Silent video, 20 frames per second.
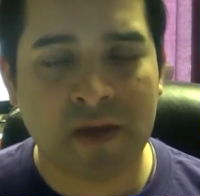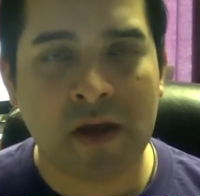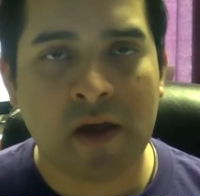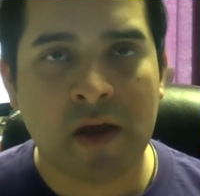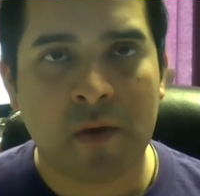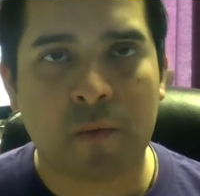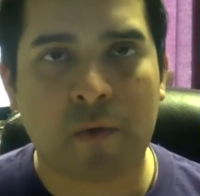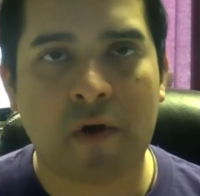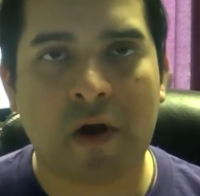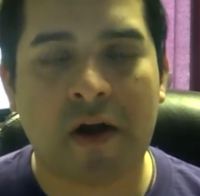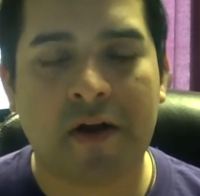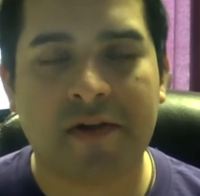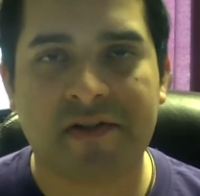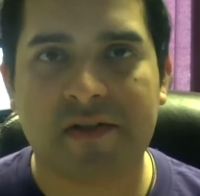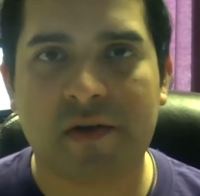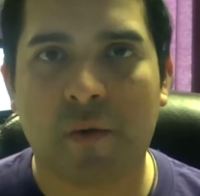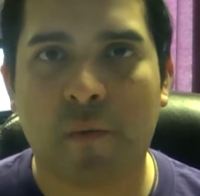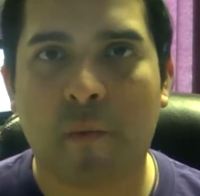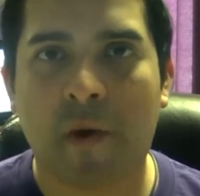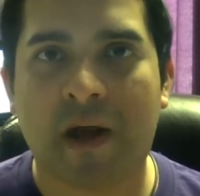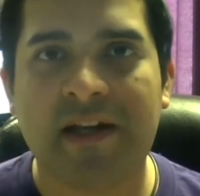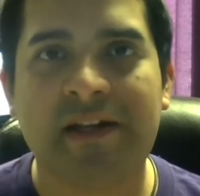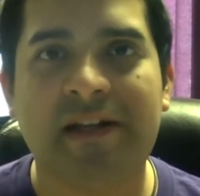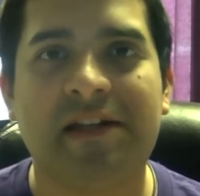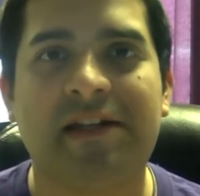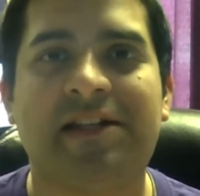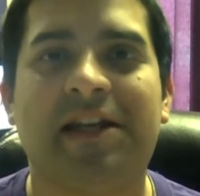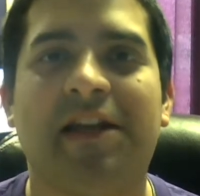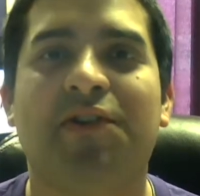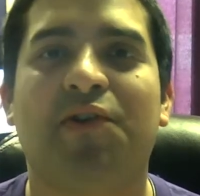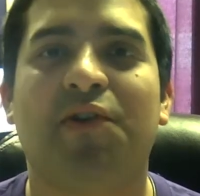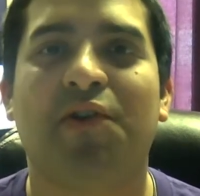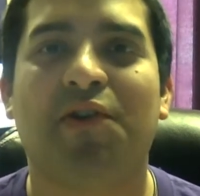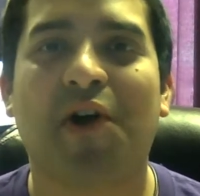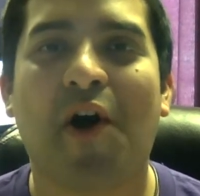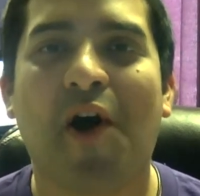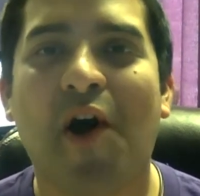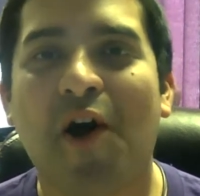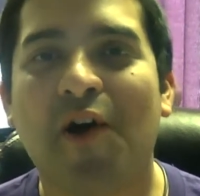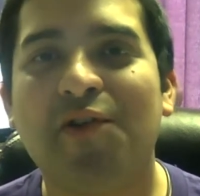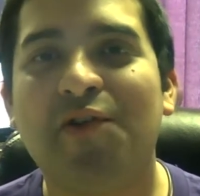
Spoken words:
We're also waiting to take your call.